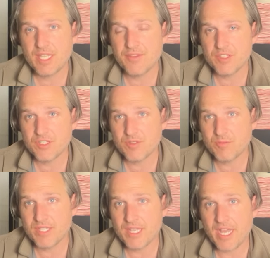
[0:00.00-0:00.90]
And this could
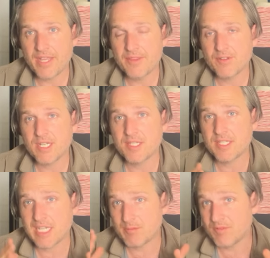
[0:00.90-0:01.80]
be either at the
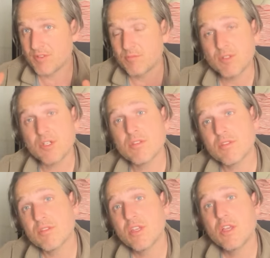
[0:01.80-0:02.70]
time of your
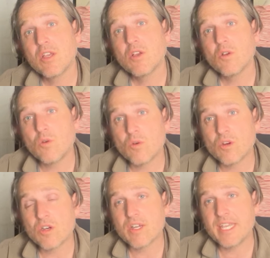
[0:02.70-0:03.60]
birth
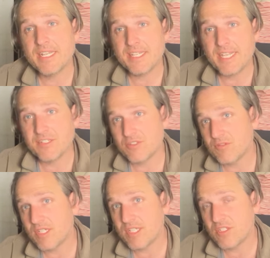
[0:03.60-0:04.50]
or 88
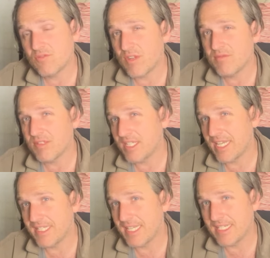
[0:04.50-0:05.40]
degrees, roughly
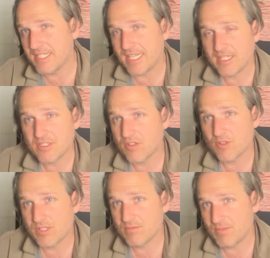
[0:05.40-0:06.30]
88 days,
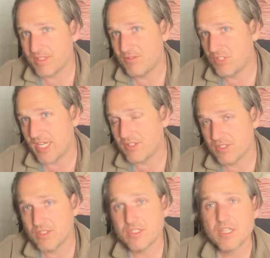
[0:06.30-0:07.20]
although it, it
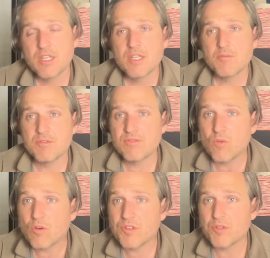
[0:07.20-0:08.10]
changes,
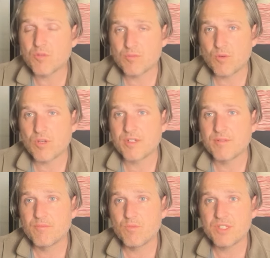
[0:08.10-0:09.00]
before you were born,
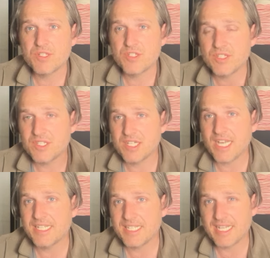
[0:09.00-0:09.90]
which is the
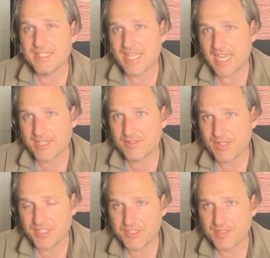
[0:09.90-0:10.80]
design date
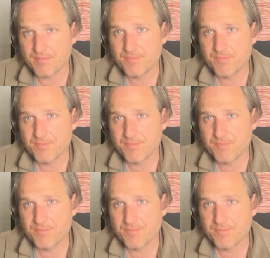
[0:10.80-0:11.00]
activation.